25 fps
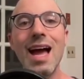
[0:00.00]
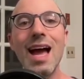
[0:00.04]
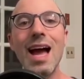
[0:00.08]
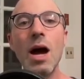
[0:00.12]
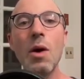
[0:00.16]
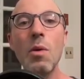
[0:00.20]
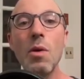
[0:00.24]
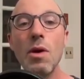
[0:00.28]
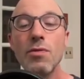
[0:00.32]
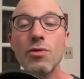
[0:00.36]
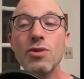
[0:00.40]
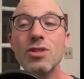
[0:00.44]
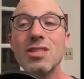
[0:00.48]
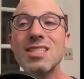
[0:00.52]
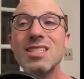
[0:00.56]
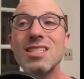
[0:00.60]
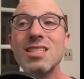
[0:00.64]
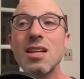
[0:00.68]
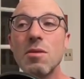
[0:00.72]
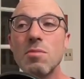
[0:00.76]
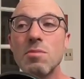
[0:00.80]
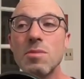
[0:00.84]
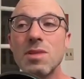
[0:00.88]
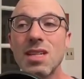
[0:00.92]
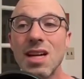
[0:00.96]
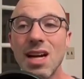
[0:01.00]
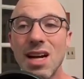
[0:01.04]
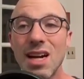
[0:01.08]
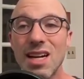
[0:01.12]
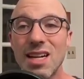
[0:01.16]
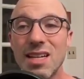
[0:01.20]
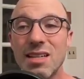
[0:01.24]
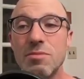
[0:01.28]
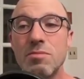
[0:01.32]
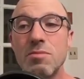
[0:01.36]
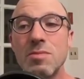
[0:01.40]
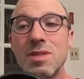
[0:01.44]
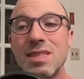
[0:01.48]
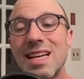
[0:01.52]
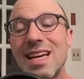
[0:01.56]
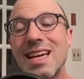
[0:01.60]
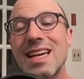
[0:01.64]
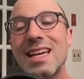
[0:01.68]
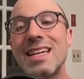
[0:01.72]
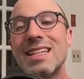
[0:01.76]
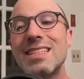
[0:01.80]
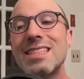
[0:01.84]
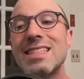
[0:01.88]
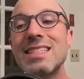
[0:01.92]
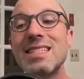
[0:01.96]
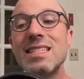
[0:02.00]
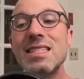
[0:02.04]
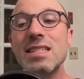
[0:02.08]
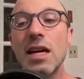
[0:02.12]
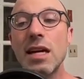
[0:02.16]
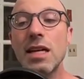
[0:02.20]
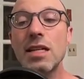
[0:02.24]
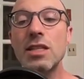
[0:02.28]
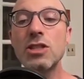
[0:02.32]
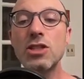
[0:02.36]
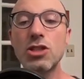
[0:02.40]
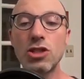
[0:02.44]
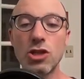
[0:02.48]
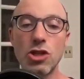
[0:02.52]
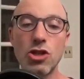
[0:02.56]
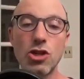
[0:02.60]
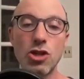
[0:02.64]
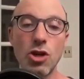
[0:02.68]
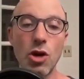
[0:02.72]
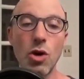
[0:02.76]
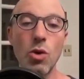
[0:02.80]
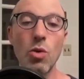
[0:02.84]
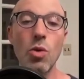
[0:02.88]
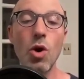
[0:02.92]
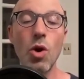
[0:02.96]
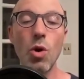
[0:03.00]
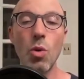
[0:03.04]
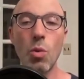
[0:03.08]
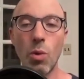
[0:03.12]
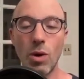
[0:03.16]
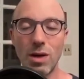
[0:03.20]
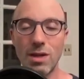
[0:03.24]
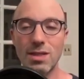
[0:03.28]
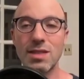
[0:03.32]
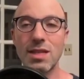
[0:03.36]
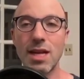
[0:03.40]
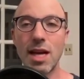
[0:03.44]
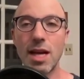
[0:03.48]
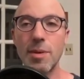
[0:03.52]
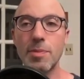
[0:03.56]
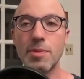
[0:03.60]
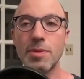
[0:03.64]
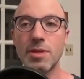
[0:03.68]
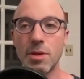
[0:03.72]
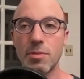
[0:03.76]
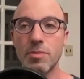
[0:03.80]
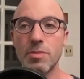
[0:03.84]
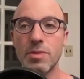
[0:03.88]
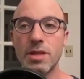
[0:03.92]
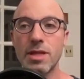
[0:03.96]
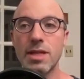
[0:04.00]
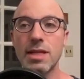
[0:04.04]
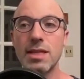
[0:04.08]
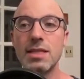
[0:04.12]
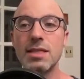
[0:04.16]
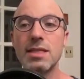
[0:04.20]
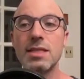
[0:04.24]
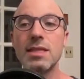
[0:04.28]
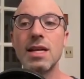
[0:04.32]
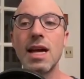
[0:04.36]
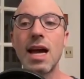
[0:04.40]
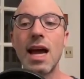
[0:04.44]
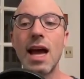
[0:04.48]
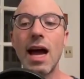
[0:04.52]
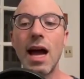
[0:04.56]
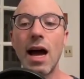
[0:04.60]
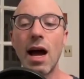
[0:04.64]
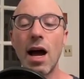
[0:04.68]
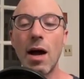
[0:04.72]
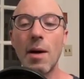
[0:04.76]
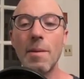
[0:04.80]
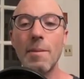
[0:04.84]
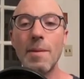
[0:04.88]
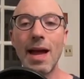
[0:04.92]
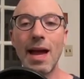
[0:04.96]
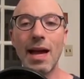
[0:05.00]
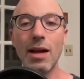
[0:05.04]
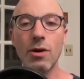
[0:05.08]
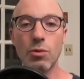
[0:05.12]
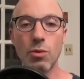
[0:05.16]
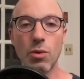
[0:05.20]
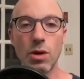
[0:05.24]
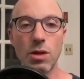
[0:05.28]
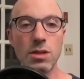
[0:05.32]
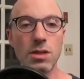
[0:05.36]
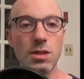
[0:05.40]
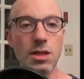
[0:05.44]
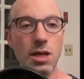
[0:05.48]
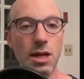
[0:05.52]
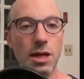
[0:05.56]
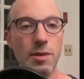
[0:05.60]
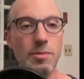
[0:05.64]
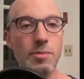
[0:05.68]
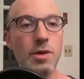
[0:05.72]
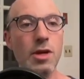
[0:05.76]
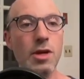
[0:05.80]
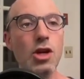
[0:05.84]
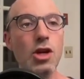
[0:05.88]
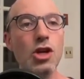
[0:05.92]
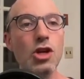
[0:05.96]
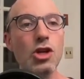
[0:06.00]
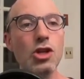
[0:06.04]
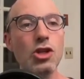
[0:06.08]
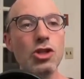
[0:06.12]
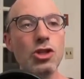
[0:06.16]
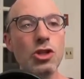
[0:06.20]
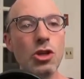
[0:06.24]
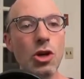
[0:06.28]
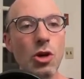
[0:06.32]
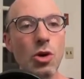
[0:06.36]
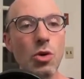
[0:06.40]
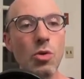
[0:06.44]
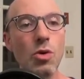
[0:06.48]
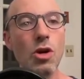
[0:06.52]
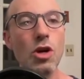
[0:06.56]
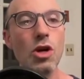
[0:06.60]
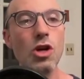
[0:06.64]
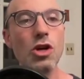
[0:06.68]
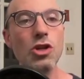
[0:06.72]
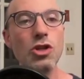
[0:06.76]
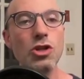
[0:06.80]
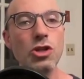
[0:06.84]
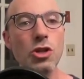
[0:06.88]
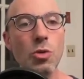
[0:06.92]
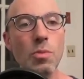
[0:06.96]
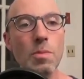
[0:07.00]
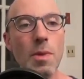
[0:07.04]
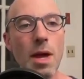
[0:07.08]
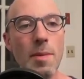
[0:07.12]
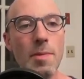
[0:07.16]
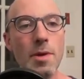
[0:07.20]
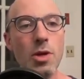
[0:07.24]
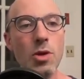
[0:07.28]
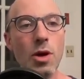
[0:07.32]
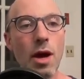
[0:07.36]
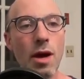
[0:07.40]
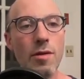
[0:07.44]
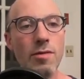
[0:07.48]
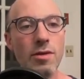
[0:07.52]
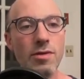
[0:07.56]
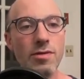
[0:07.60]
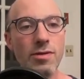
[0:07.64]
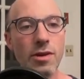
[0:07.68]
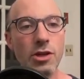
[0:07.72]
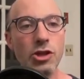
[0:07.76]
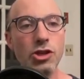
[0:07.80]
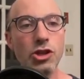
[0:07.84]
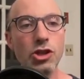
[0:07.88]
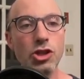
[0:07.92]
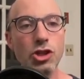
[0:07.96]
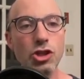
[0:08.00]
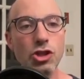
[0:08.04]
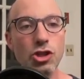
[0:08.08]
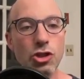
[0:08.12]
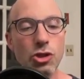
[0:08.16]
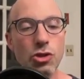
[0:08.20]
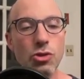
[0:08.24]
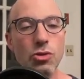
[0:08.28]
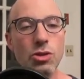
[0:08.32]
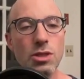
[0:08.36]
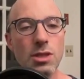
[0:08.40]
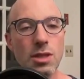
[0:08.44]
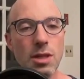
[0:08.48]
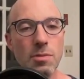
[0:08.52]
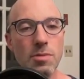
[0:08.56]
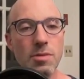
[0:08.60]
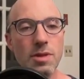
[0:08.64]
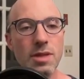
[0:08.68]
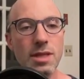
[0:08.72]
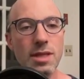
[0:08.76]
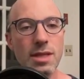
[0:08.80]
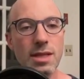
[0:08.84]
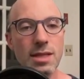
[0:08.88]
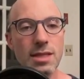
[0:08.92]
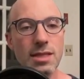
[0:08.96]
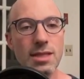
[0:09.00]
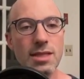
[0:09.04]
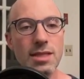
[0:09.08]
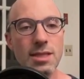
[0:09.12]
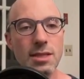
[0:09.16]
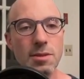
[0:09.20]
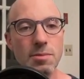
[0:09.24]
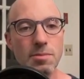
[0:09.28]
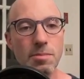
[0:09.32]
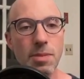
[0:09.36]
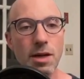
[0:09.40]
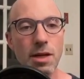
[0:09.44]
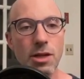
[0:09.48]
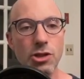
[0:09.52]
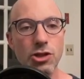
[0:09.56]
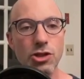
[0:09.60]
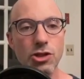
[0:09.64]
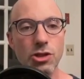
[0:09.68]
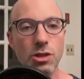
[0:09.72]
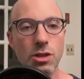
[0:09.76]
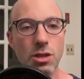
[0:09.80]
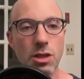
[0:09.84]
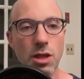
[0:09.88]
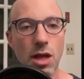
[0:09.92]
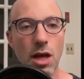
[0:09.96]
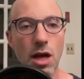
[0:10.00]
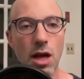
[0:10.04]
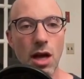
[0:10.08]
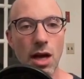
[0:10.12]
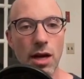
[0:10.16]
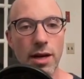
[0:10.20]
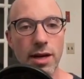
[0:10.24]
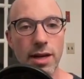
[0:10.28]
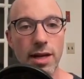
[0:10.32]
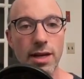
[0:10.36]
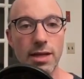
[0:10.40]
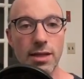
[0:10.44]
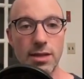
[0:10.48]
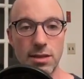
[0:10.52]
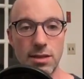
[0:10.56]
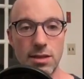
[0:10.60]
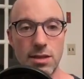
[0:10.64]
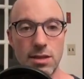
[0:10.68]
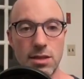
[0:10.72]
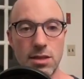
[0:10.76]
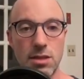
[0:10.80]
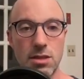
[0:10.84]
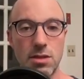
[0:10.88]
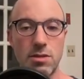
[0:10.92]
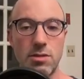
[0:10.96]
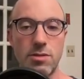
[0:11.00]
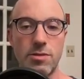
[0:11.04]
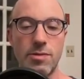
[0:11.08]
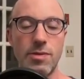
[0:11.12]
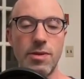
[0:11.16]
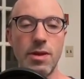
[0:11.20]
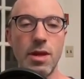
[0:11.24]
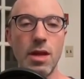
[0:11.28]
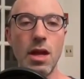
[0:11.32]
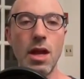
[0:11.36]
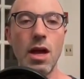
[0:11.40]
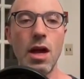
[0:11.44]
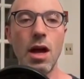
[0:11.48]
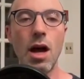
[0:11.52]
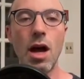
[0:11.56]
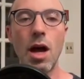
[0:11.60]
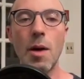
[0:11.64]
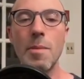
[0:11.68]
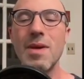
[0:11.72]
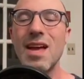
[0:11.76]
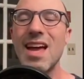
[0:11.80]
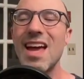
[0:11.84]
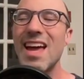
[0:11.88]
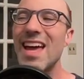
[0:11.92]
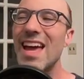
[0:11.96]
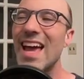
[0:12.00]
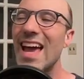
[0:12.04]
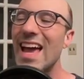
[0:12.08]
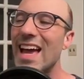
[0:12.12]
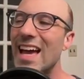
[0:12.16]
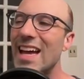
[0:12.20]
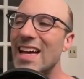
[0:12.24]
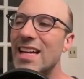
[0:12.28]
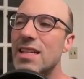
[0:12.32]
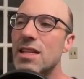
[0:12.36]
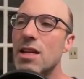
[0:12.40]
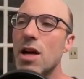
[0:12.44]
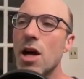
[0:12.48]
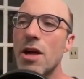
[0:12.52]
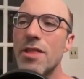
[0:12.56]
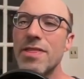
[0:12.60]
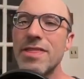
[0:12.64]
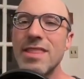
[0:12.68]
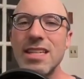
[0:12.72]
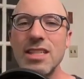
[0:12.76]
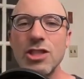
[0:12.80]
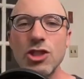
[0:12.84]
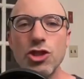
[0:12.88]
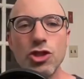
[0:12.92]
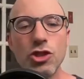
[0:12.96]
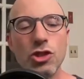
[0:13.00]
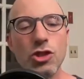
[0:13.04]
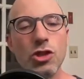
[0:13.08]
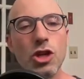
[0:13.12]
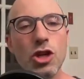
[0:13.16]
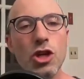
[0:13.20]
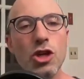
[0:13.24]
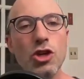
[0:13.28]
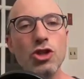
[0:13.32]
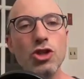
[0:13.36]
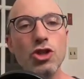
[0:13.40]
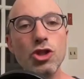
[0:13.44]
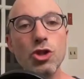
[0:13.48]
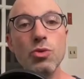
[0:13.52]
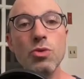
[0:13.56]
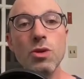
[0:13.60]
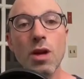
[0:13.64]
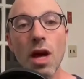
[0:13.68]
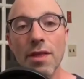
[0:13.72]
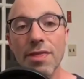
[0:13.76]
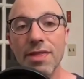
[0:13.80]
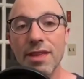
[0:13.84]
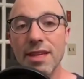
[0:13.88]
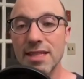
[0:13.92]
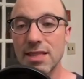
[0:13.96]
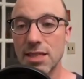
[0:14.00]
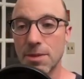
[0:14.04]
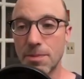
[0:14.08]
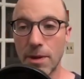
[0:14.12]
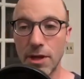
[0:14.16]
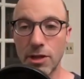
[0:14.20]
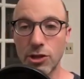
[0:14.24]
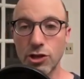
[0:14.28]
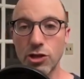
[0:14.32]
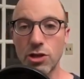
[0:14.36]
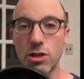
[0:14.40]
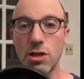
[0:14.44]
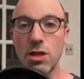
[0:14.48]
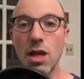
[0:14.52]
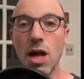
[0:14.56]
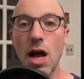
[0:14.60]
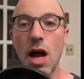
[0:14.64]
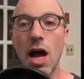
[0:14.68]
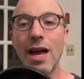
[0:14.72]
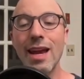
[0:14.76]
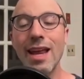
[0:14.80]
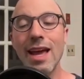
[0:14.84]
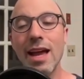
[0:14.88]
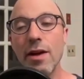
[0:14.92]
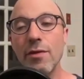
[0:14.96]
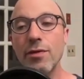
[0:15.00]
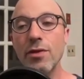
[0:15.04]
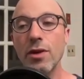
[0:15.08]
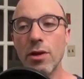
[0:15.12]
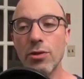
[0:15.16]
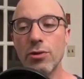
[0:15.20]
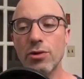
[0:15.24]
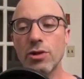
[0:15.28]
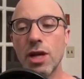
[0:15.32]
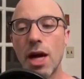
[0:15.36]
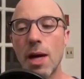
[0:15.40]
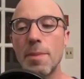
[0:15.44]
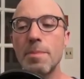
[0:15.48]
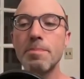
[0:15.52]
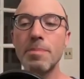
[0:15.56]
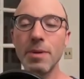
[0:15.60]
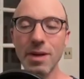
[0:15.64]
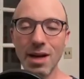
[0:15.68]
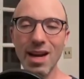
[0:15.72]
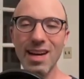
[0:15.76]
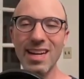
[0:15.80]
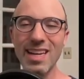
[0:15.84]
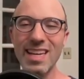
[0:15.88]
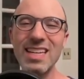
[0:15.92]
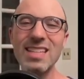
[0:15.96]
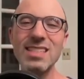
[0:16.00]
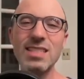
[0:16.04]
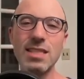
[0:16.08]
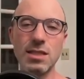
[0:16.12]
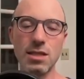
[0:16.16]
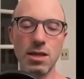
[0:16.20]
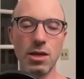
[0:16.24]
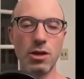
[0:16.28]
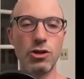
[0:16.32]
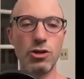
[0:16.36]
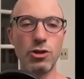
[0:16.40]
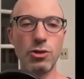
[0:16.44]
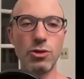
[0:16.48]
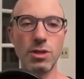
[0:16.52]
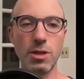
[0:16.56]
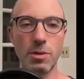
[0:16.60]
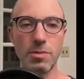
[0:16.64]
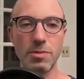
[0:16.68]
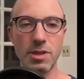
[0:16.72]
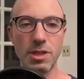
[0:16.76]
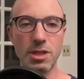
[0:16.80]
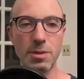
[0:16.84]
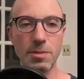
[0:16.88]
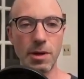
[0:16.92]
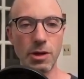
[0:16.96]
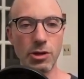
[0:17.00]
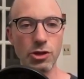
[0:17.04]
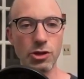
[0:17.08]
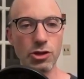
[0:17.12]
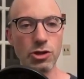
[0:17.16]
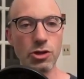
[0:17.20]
However, sometimes it's nice to know what type something is um, at runtime. So, so maybe you have a function do something special on ints. Um, and this should do nothing special on every other type, but on int it's gonna do something special.